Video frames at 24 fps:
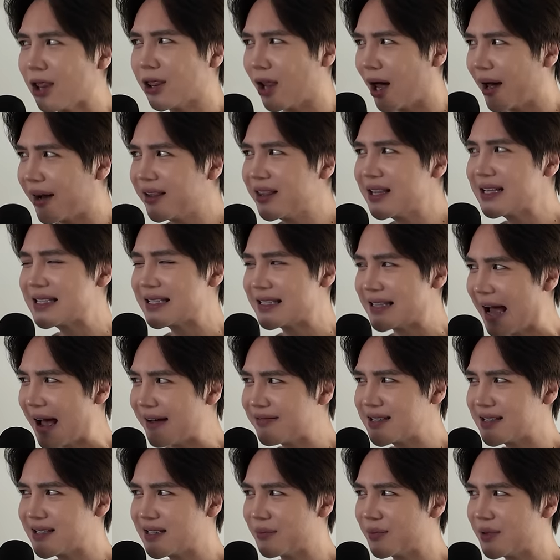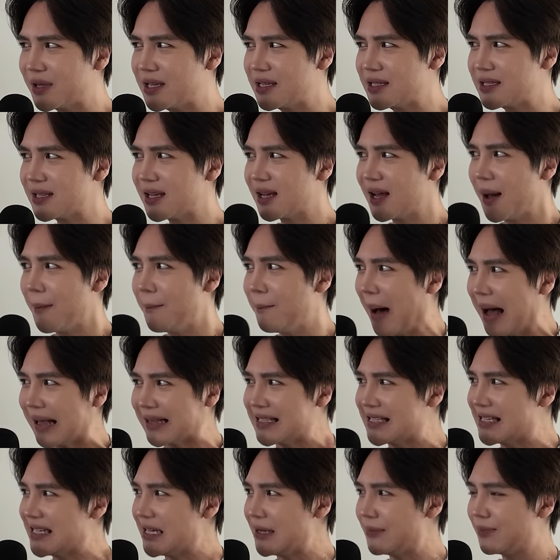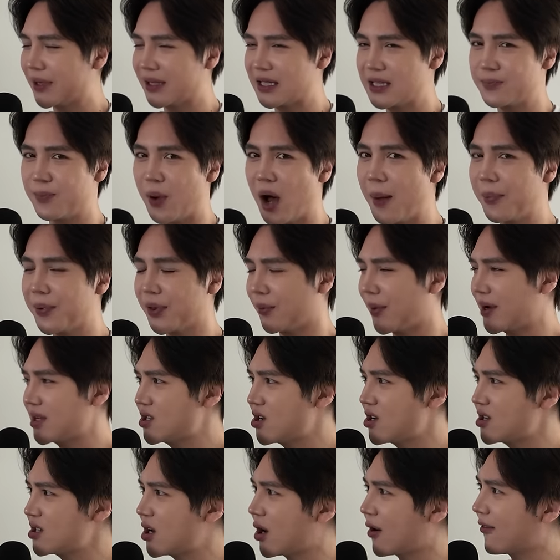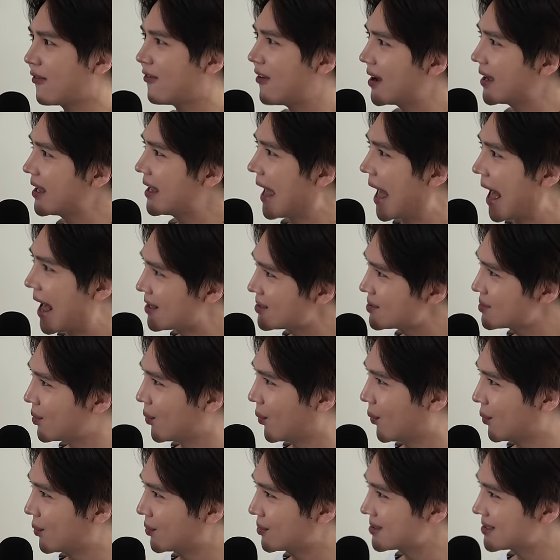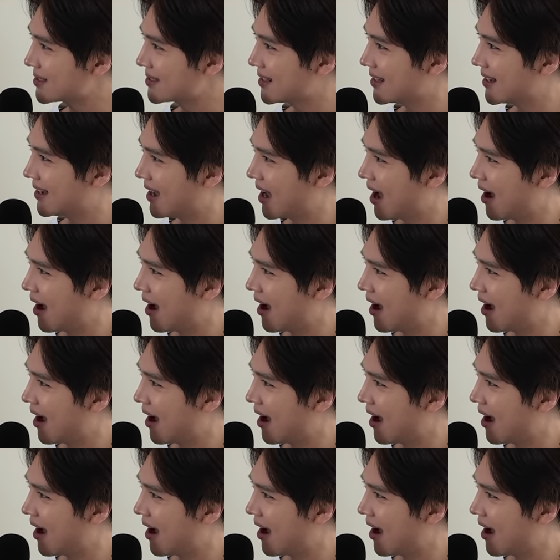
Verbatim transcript: A lot of the staffs at some of these matip, like these popular restaurants, are fucking assholes